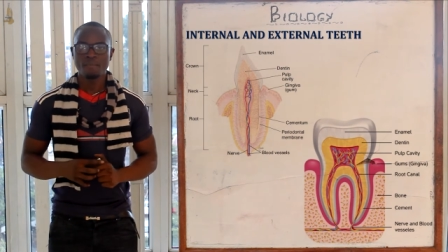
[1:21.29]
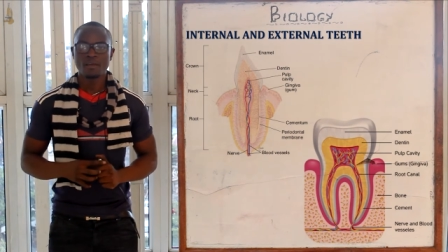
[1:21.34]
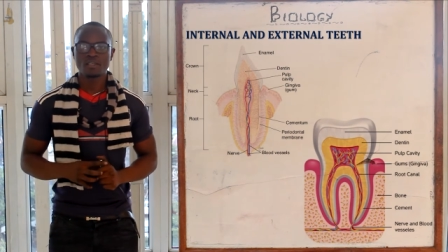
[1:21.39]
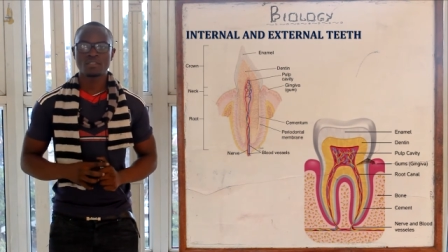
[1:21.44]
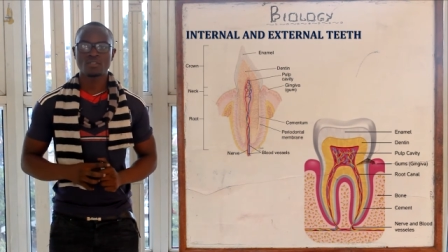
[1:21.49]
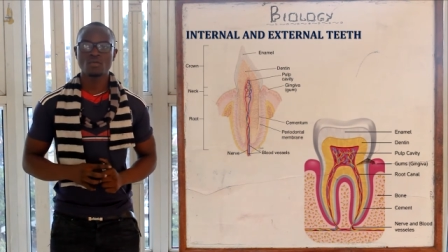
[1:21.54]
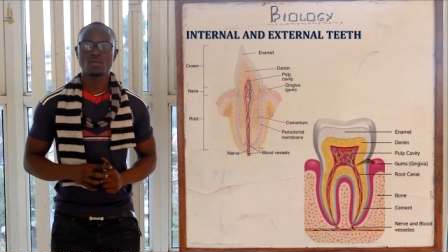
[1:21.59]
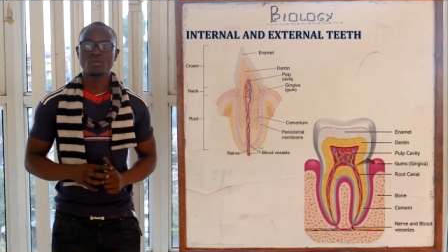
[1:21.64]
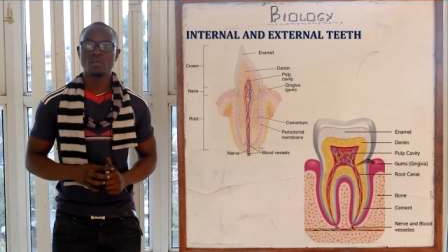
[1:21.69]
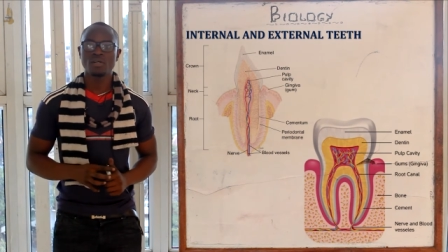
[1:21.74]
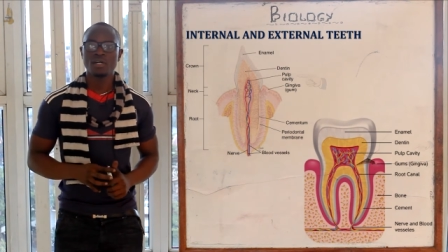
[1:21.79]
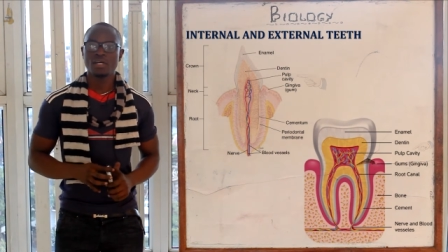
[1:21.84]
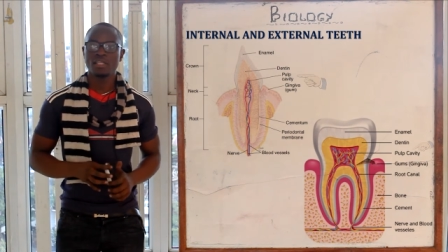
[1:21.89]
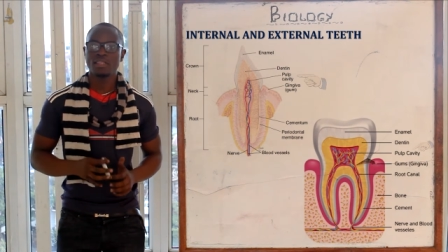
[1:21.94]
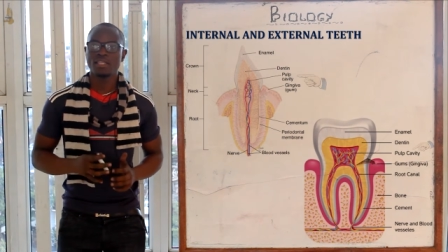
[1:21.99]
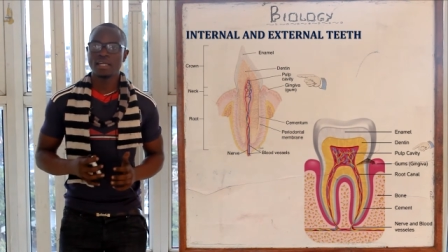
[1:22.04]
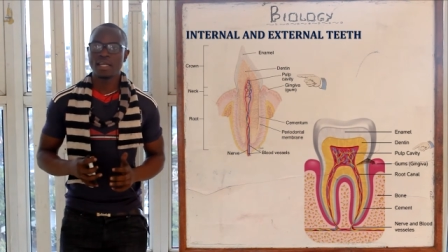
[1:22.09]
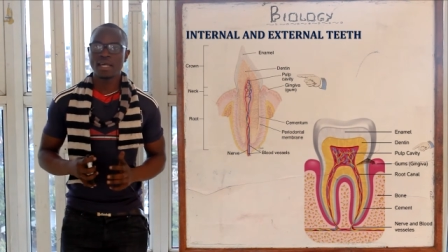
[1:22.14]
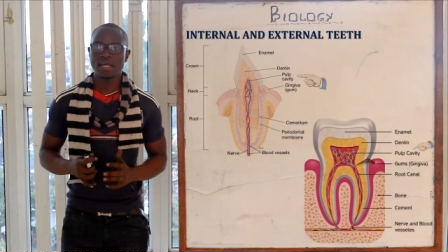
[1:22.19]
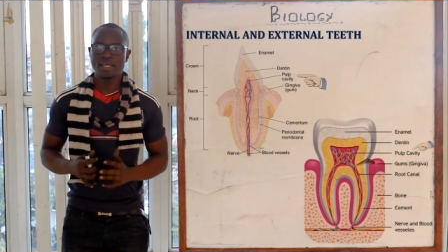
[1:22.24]
So
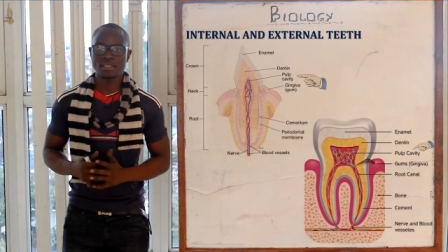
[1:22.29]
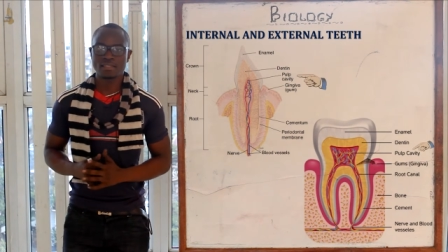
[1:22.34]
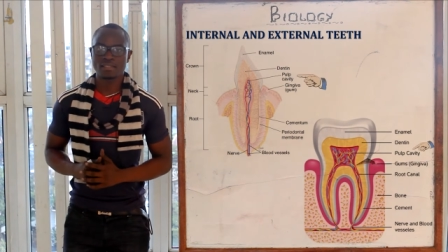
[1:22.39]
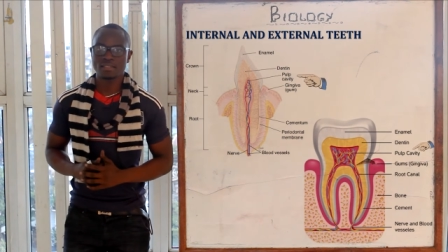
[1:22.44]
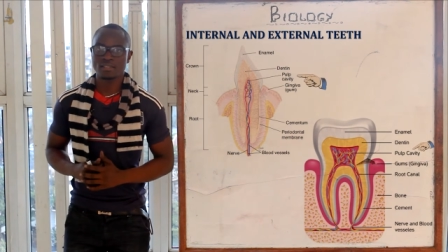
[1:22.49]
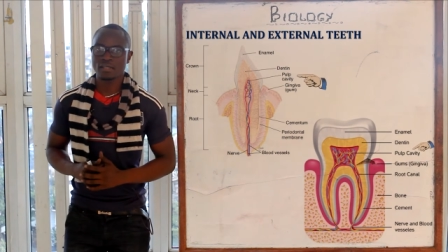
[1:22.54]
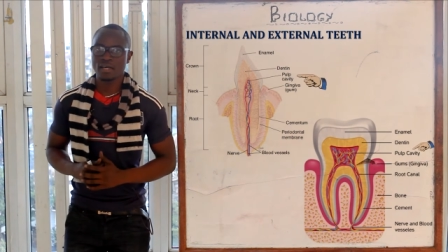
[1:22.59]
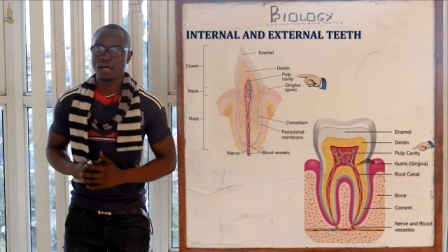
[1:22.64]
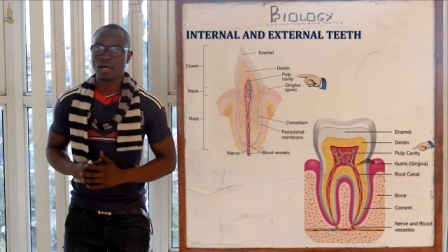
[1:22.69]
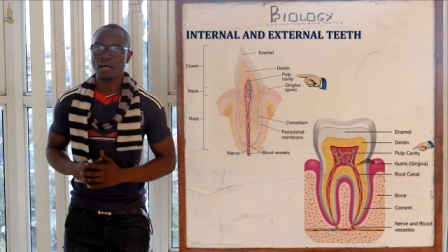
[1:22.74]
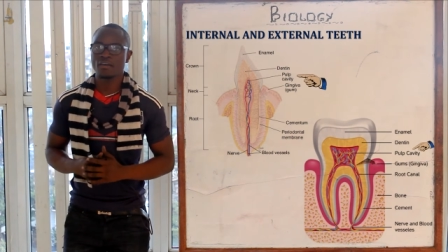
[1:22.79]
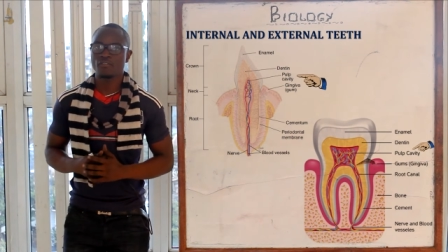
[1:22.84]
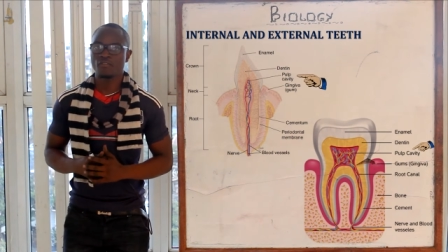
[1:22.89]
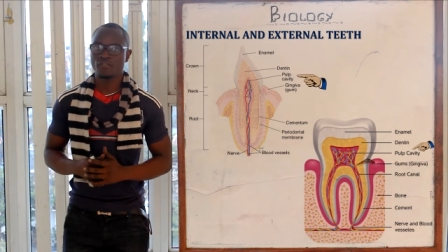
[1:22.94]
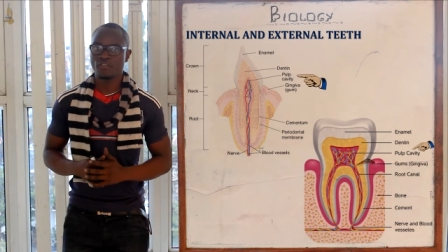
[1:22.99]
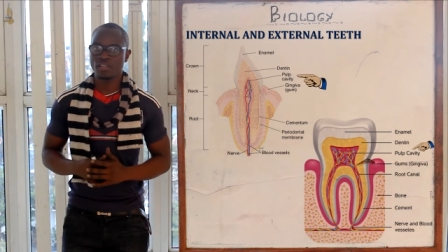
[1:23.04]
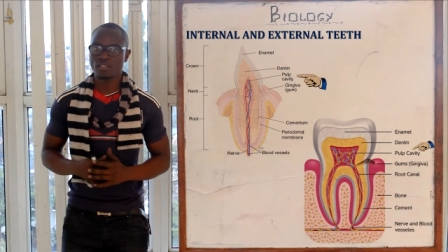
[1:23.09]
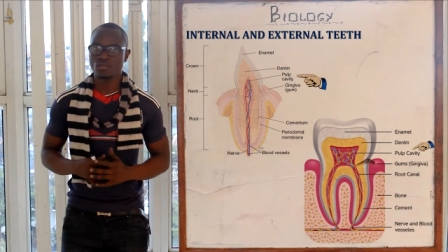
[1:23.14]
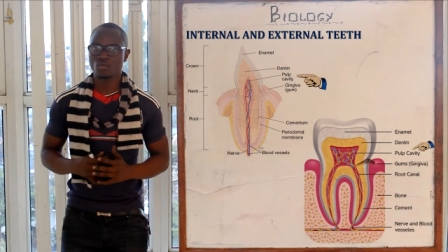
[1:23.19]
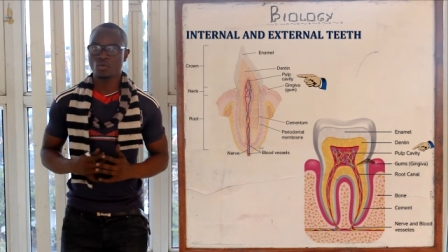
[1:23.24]
the next uh,
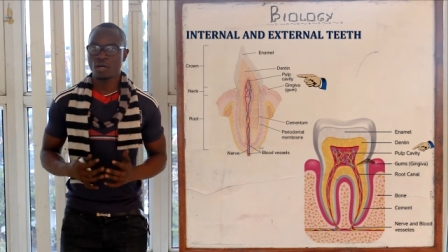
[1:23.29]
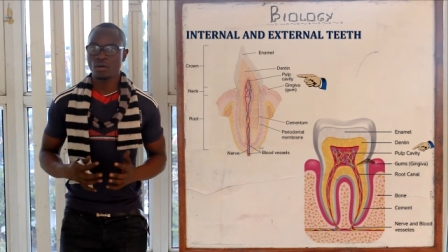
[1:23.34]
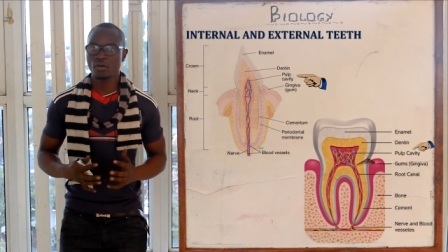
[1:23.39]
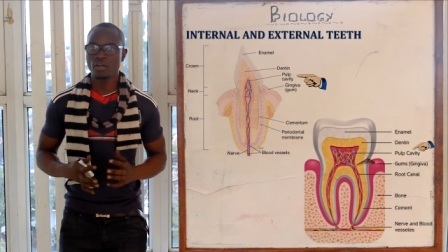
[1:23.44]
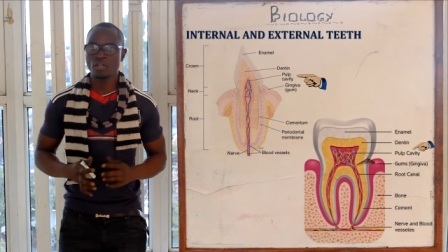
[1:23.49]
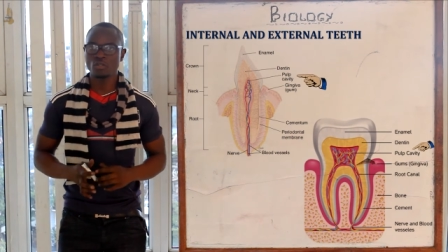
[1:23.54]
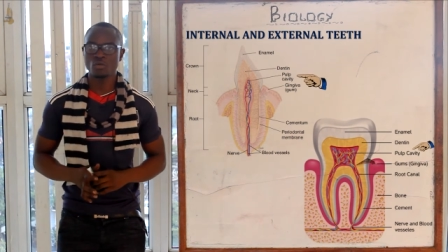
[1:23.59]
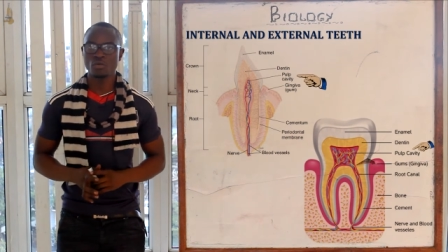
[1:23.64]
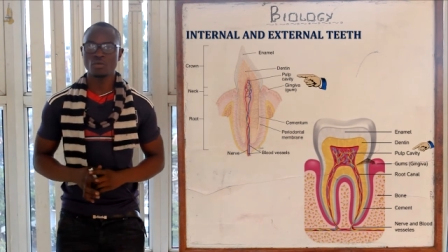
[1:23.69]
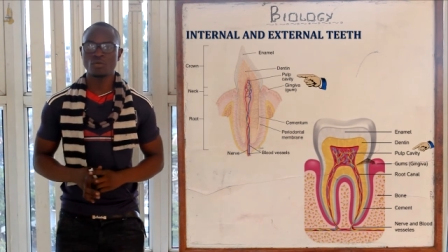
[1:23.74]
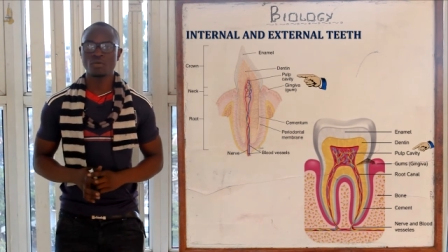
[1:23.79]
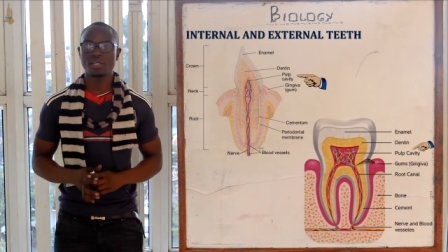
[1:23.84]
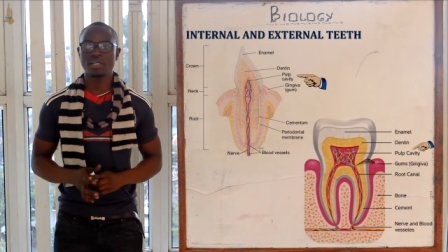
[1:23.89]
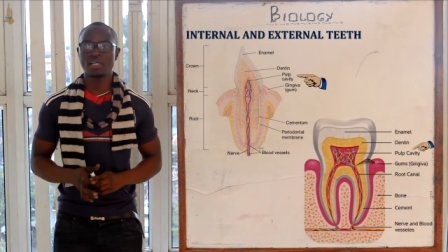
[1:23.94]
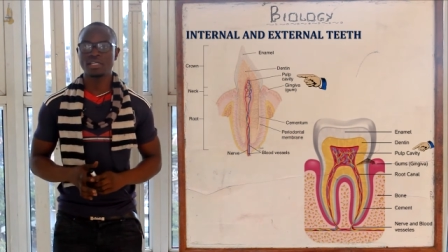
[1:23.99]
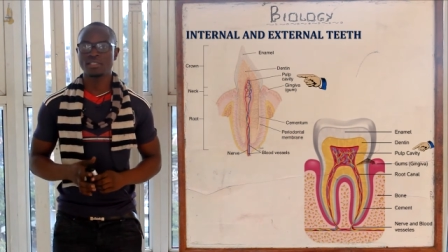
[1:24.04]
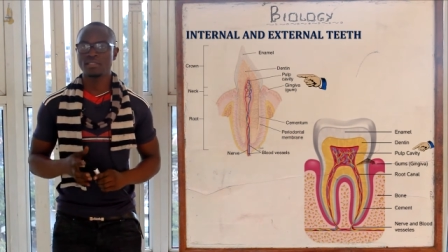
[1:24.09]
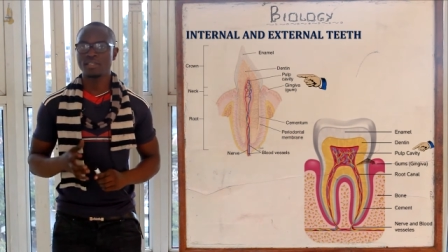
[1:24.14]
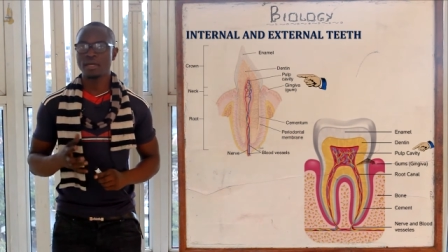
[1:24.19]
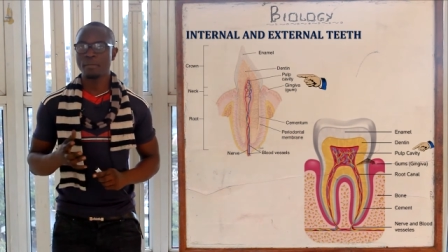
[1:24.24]
phase we are going to
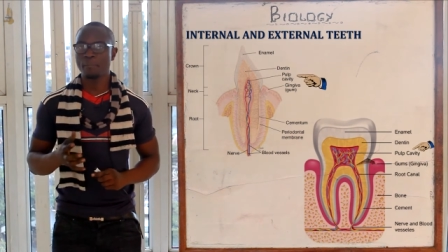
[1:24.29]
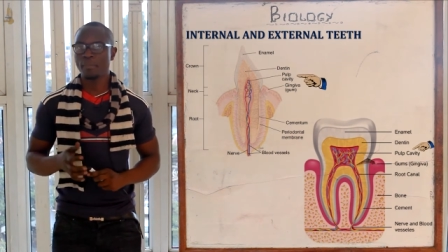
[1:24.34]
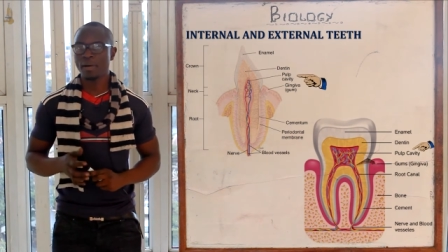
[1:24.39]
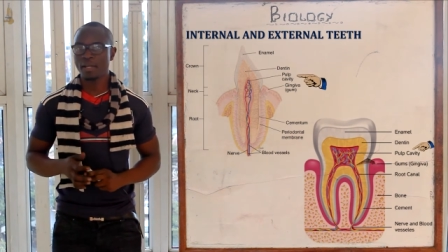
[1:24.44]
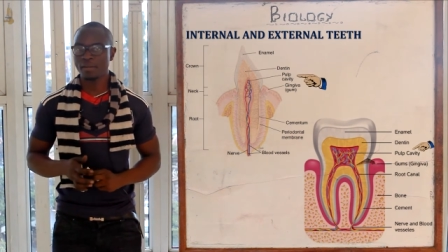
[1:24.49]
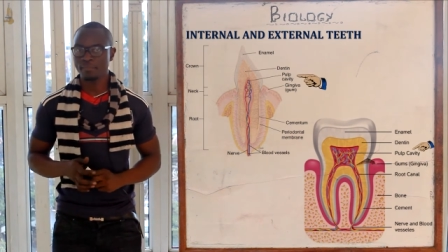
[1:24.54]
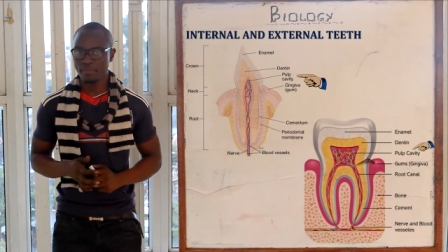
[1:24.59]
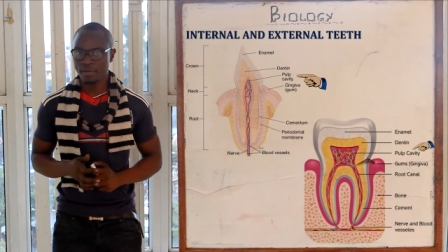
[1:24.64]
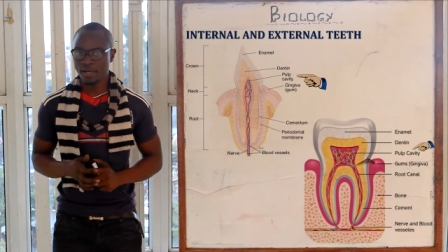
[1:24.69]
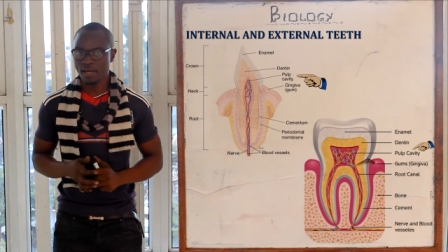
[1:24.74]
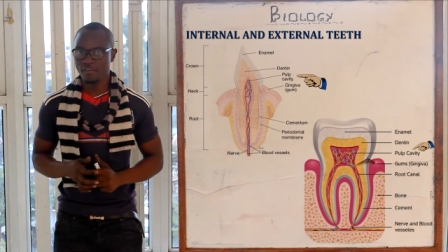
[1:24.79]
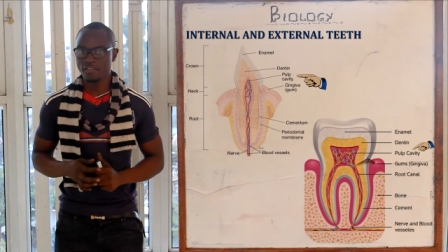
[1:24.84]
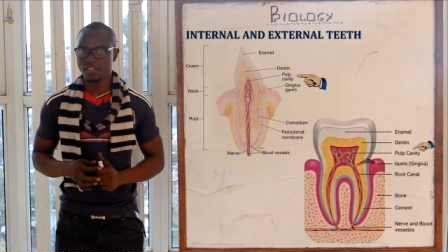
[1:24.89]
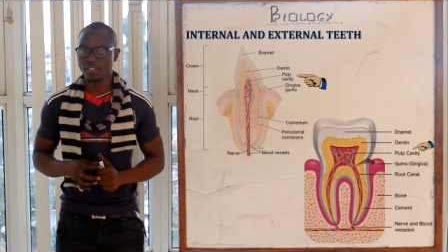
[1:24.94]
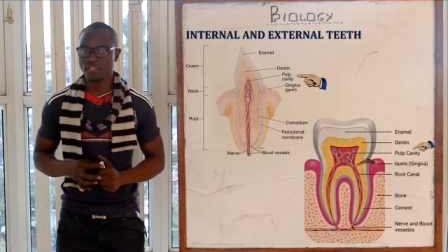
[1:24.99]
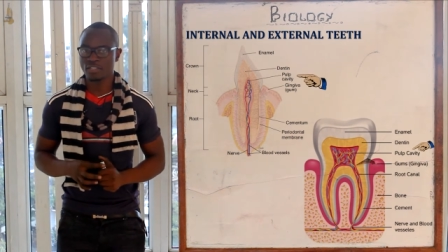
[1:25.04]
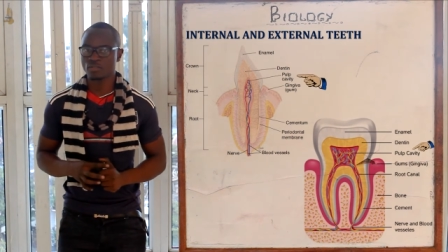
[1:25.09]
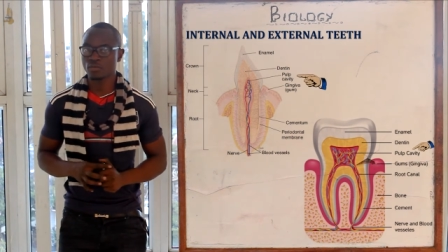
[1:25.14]
look is the pulp cavity.